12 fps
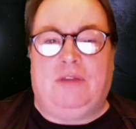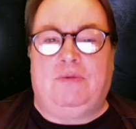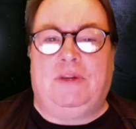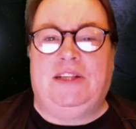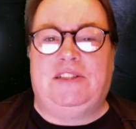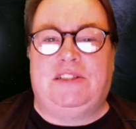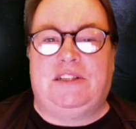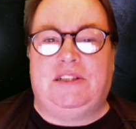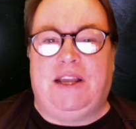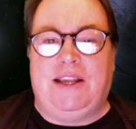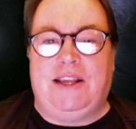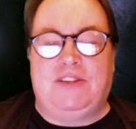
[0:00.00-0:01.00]
release
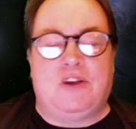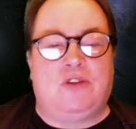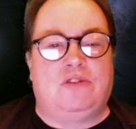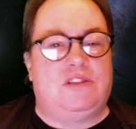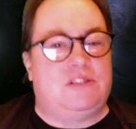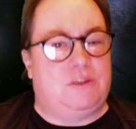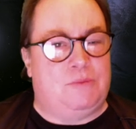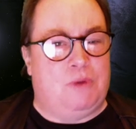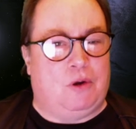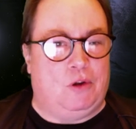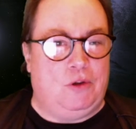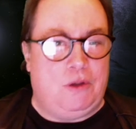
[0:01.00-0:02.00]
today's answers
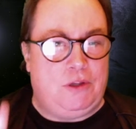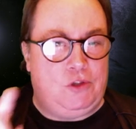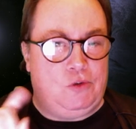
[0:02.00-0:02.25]
tomorrow,